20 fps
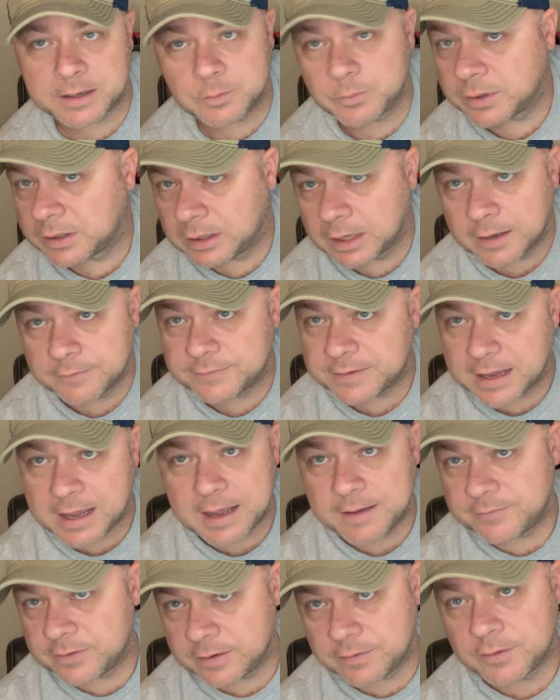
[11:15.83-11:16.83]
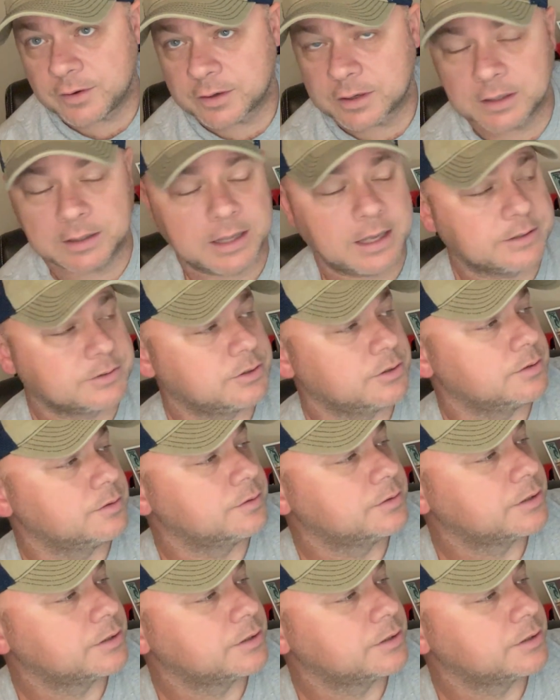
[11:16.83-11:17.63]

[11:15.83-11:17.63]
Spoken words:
would love to have it in their collection.